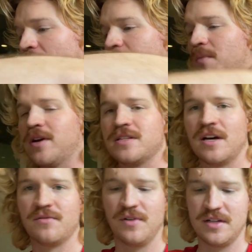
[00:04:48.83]
I didn't bring a
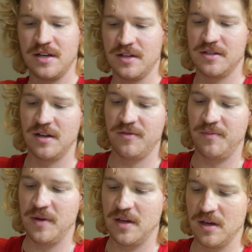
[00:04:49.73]
ton of fly tying stuff
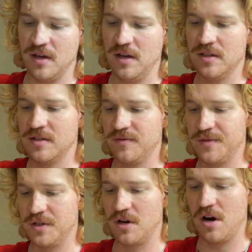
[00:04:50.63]
because
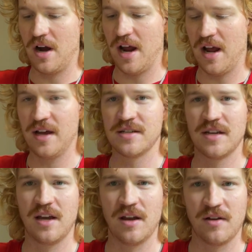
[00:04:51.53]
Fajar
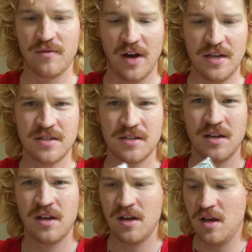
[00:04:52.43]
has a vise,
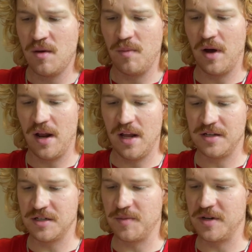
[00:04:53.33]
but
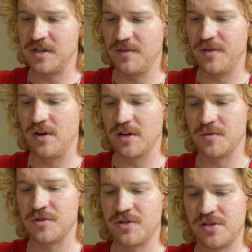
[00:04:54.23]
it's just a bunch of different
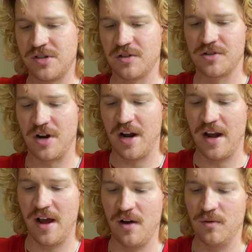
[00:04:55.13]
hooks. We're still
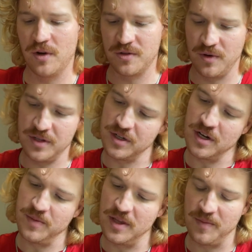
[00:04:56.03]
trying out which one's
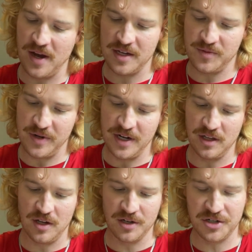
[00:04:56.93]
going to be the best. We need
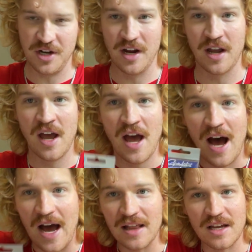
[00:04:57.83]
a long shank.
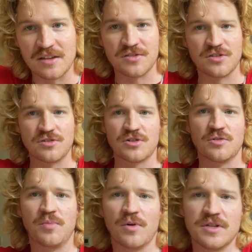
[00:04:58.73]
I like the
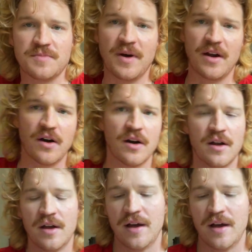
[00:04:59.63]
surgical points better.